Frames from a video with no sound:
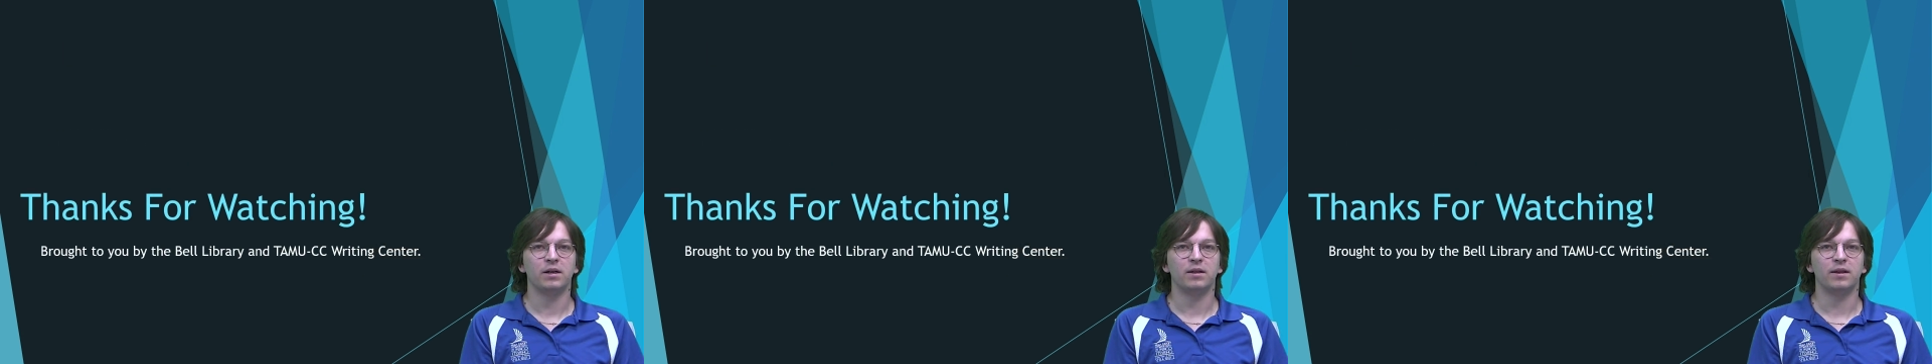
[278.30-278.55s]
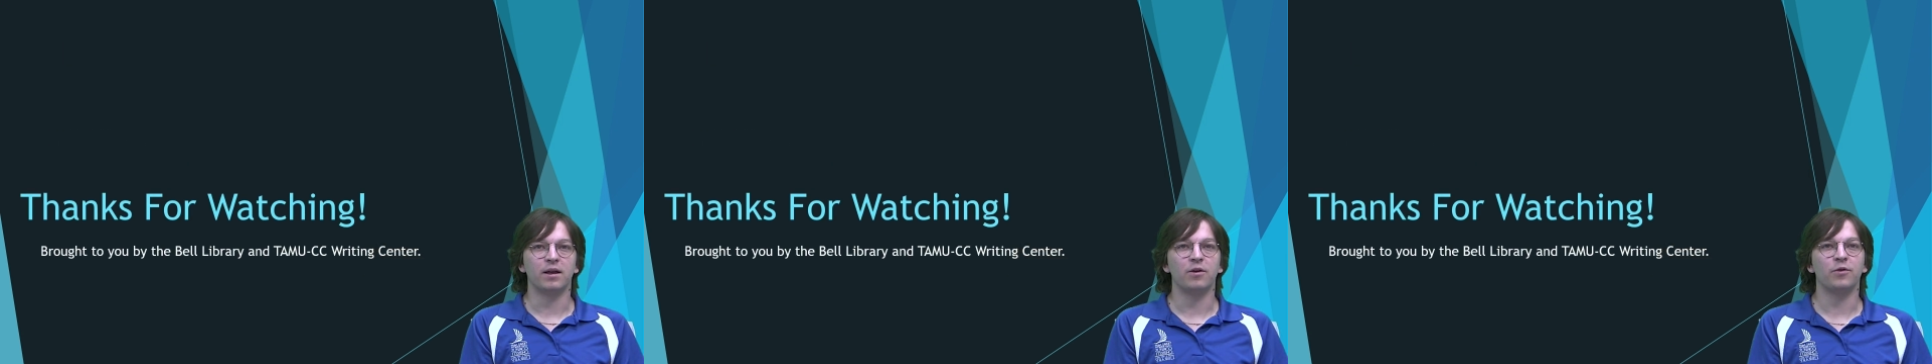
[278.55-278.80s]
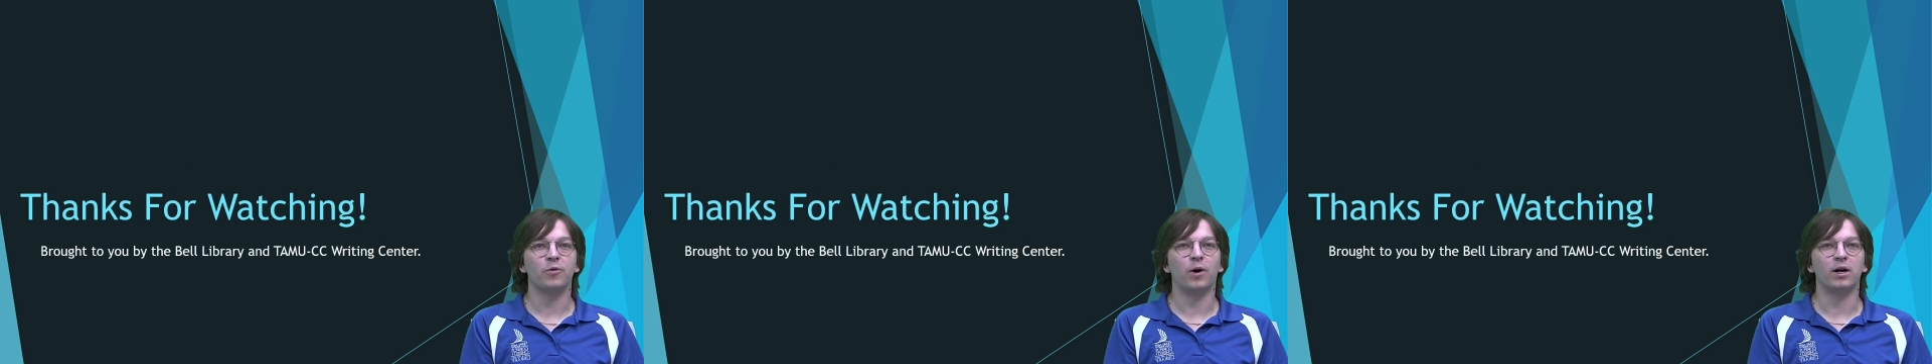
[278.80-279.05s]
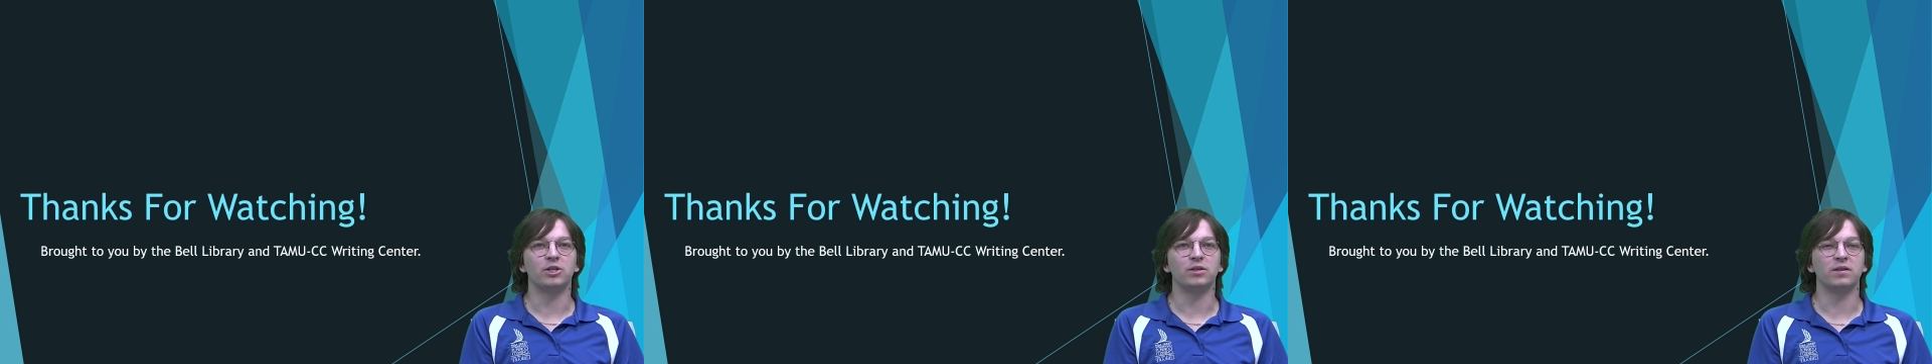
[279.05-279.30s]
Thank you for
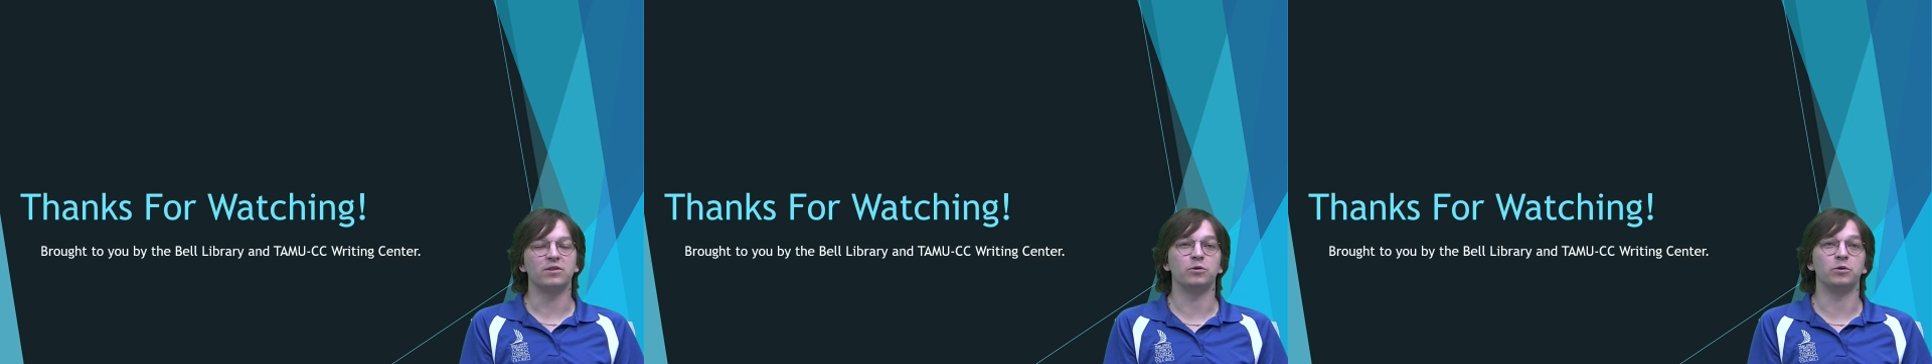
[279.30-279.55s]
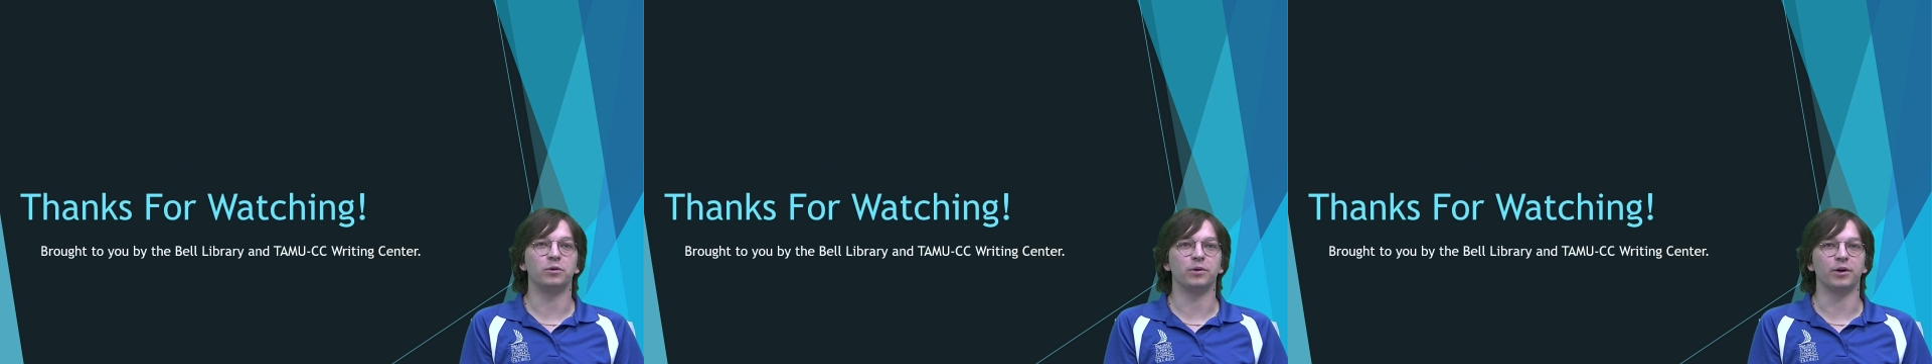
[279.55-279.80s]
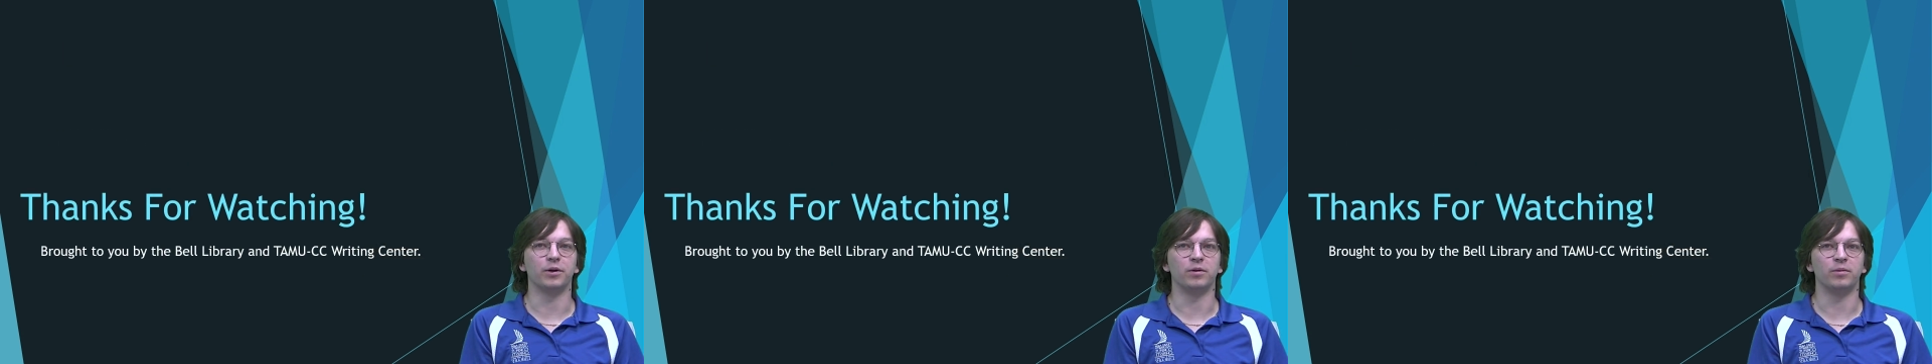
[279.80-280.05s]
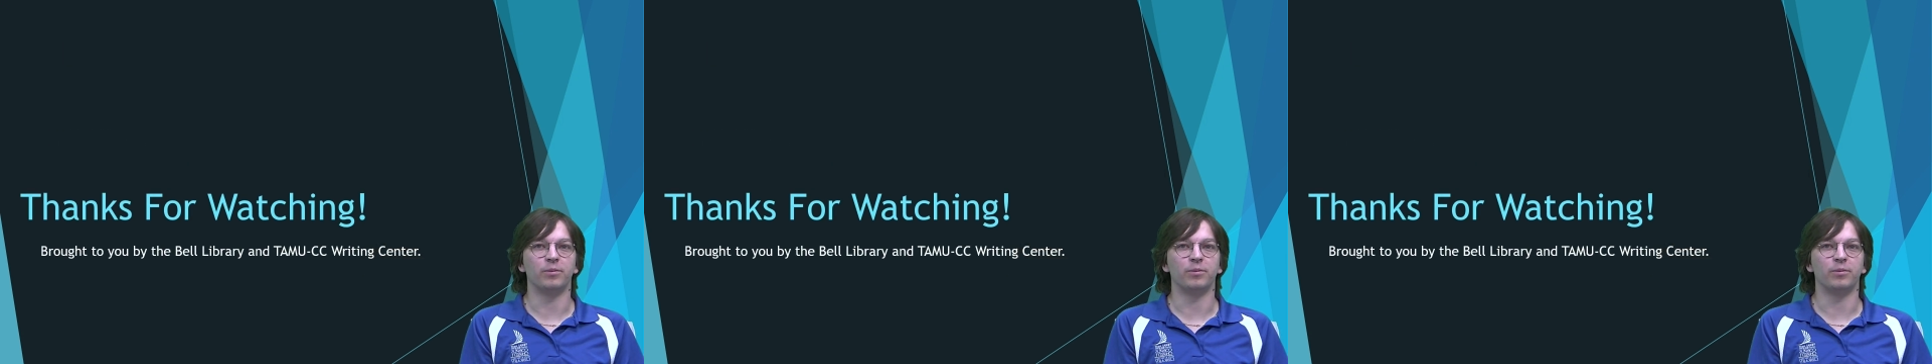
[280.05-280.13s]
watching this tutorial,